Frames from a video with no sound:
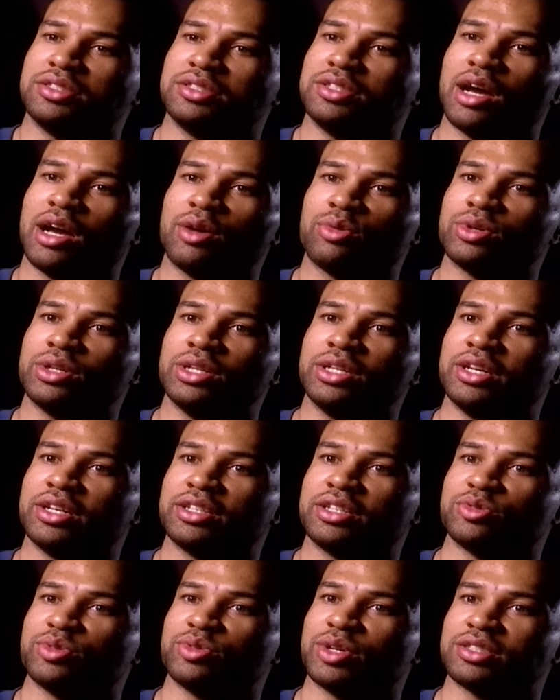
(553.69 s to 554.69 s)
he's not
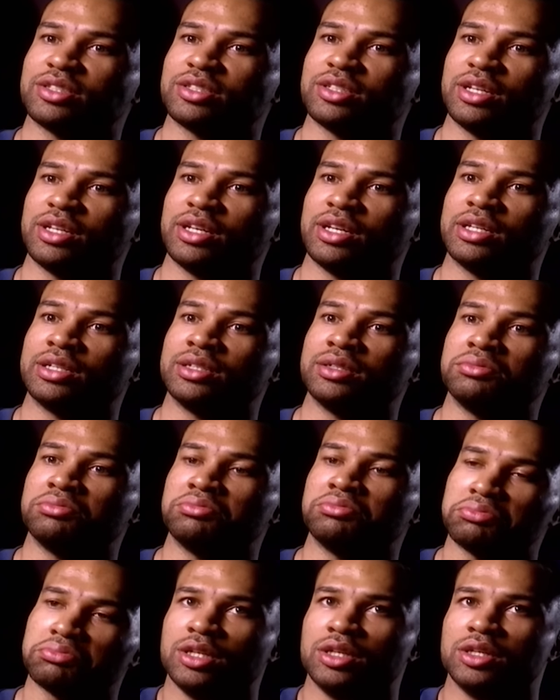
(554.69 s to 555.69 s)
really interested in
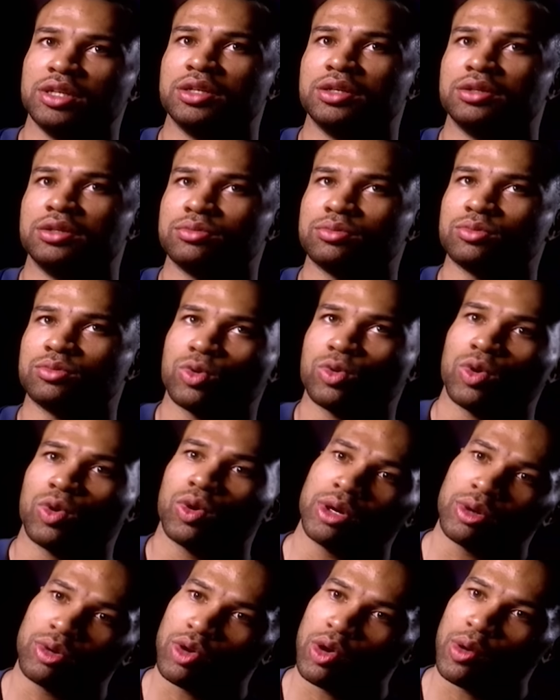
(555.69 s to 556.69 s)
the
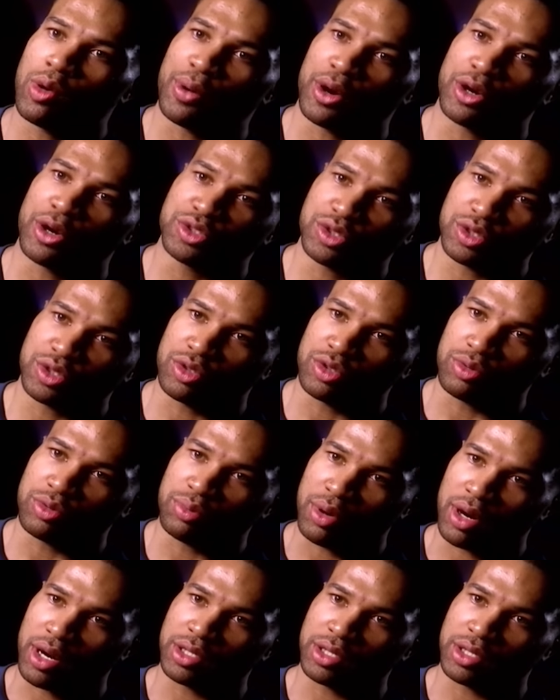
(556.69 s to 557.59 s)
quote unquote personal